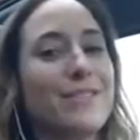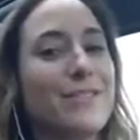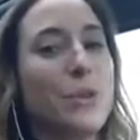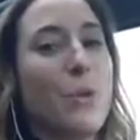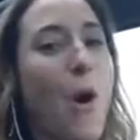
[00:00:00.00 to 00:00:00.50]

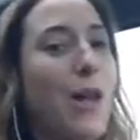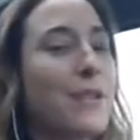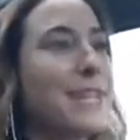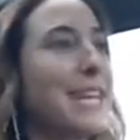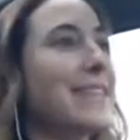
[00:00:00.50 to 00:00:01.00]
do all
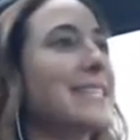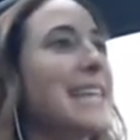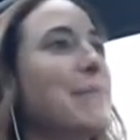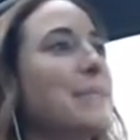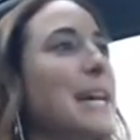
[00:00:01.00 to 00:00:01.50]
of it at the
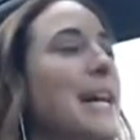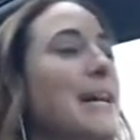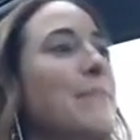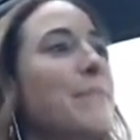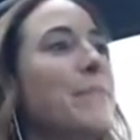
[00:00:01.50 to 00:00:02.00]
same
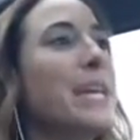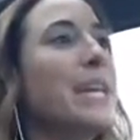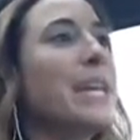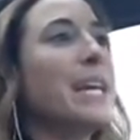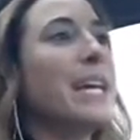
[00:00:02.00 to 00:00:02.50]
time.
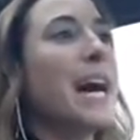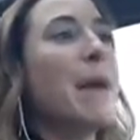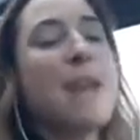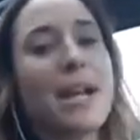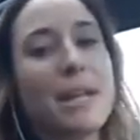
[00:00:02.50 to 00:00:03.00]

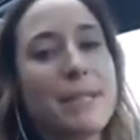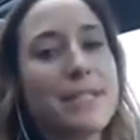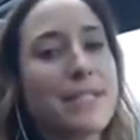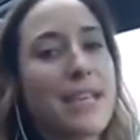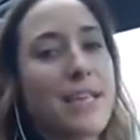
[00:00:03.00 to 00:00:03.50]
I'm not going to be
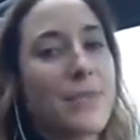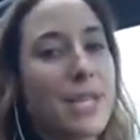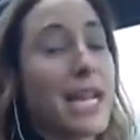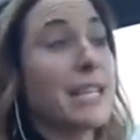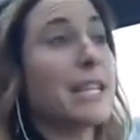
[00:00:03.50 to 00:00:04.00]
successful
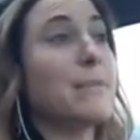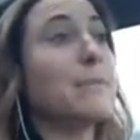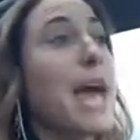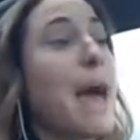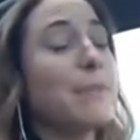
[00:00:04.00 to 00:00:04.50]
in anything. I'm
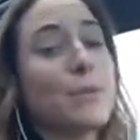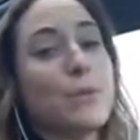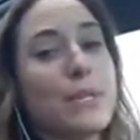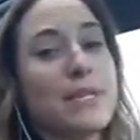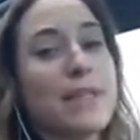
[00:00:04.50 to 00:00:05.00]

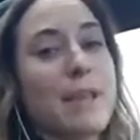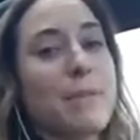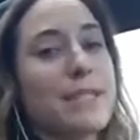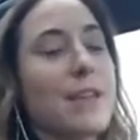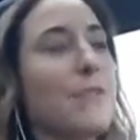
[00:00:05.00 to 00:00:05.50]
absolutely setting
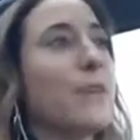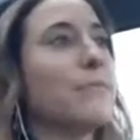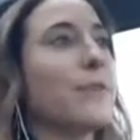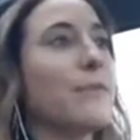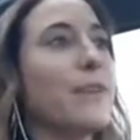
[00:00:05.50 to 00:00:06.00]
myself up
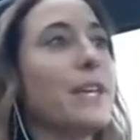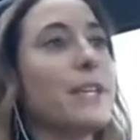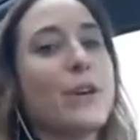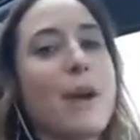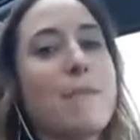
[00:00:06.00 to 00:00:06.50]
for
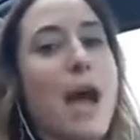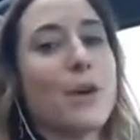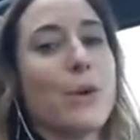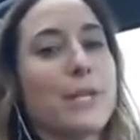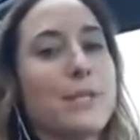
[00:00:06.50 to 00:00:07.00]
failure. I'm not
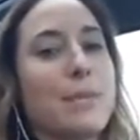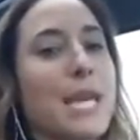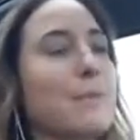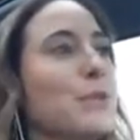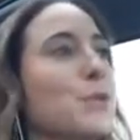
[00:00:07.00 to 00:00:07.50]
going to be
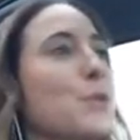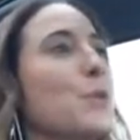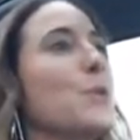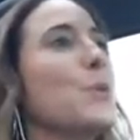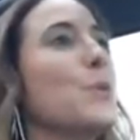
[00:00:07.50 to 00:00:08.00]
able
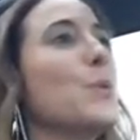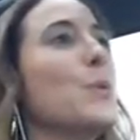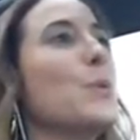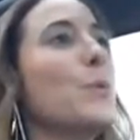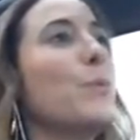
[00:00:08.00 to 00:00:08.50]
to
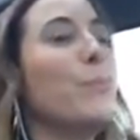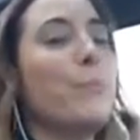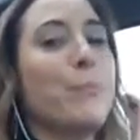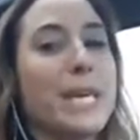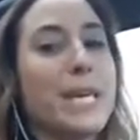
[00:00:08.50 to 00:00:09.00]

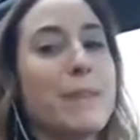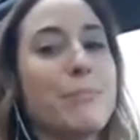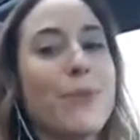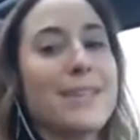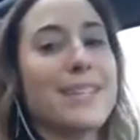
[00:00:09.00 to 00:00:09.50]
be
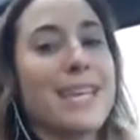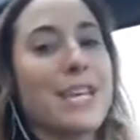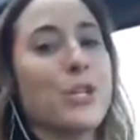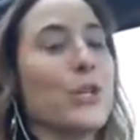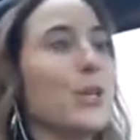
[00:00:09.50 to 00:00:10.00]
present
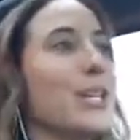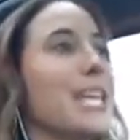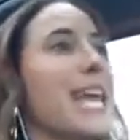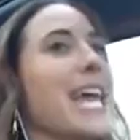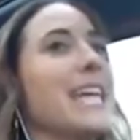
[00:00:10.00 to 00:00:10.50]
and good
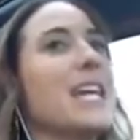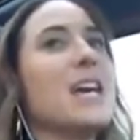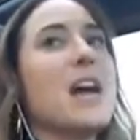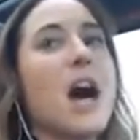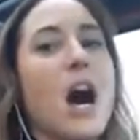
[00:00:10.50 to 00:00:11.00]
and
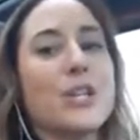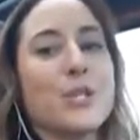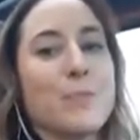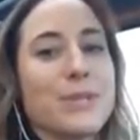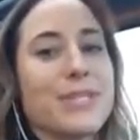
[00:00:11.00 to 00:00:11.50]

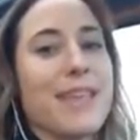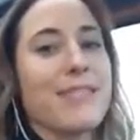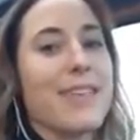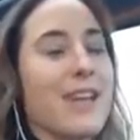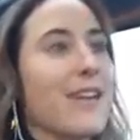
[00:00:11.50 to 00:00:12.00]

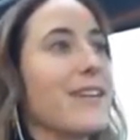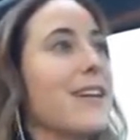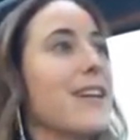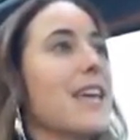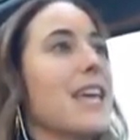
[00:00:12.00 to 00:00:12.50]
100% there
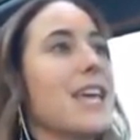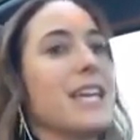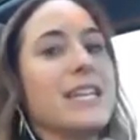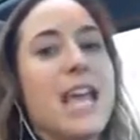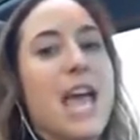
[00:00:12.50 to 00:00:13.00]

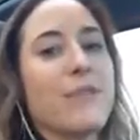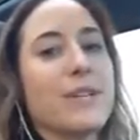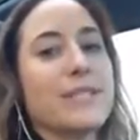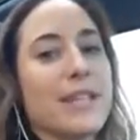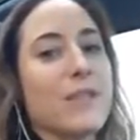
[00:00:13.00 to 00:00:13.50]
in
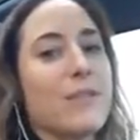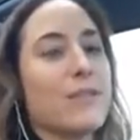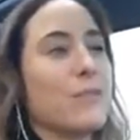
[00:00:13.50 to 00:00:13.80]
every single